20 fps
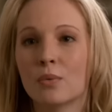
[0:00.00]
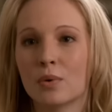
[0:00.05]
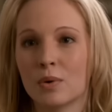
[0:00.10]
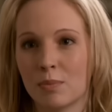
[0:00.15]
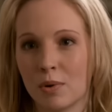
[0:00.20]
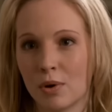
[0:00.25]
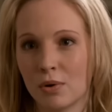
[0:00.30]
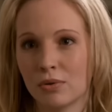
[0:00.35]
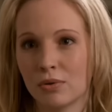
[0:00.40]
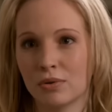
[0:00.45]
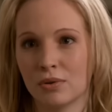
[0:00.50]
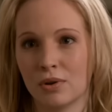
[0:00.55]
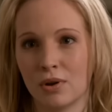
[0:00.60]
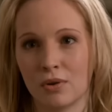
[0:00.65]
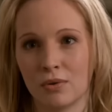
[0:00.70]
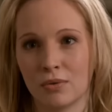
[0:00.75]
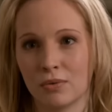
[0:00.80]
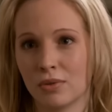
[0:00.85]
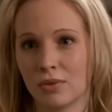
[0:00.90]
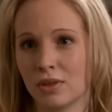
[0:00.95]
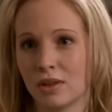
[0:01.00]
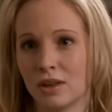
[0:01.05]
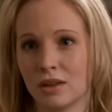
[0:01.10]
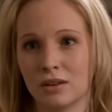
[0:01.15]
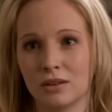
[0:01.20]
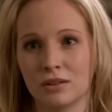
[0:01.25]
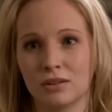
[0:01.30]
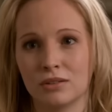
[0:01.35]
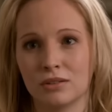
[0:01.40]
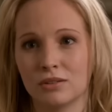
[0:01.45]
We both know that
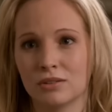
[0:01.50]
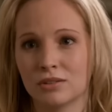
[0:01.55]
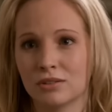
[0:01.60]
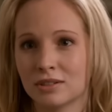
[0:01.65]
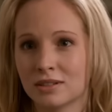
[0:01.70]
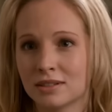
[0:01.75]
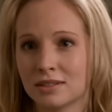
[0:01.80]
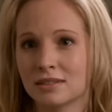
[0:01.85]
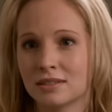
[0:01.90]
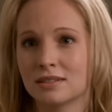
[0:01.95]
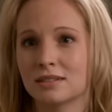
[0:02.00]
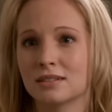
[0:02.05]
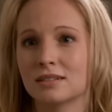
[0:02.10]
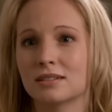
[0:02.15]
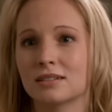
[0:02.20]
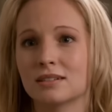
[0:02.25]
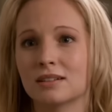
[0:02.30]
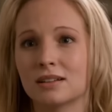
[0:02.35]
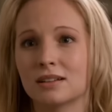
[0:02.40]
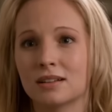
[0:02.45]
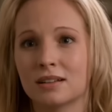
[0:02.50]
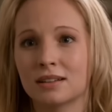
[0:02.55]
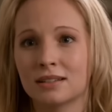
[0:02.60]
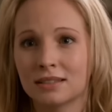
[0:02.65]
you're just a